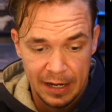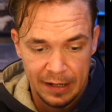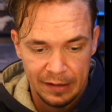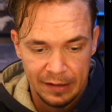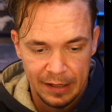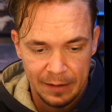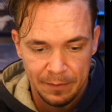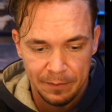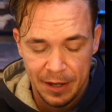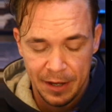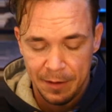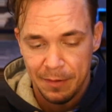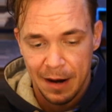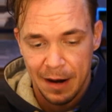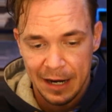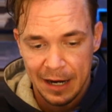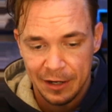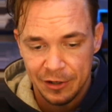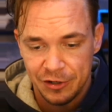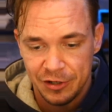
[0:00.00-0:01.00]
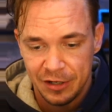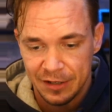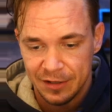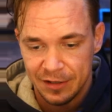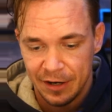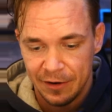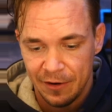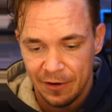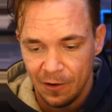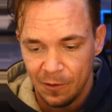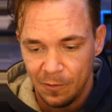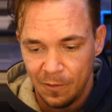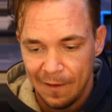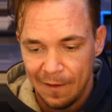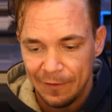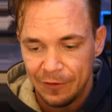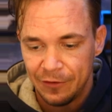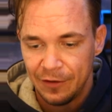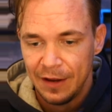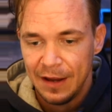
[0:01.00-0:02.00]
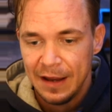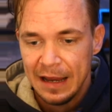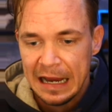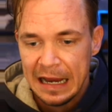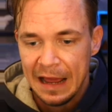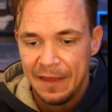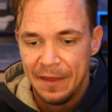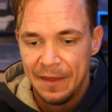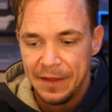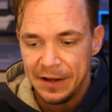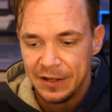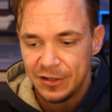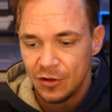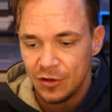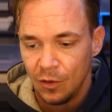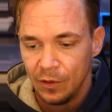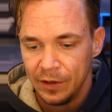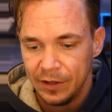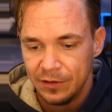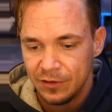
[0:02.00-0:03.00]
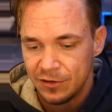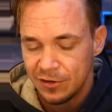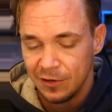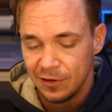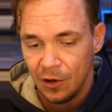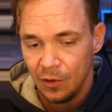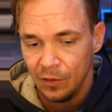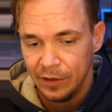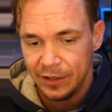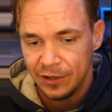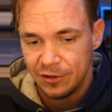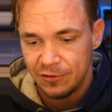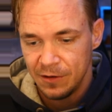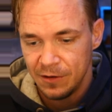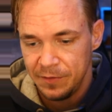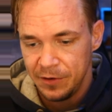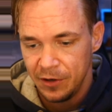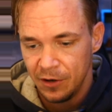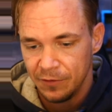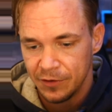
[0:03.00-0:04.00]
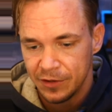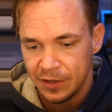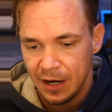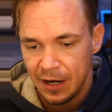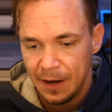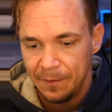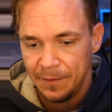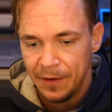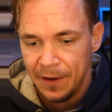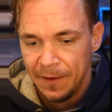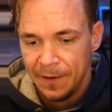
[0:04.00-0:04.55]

They buy a shit ton all at once, and then they slowly distribute over time.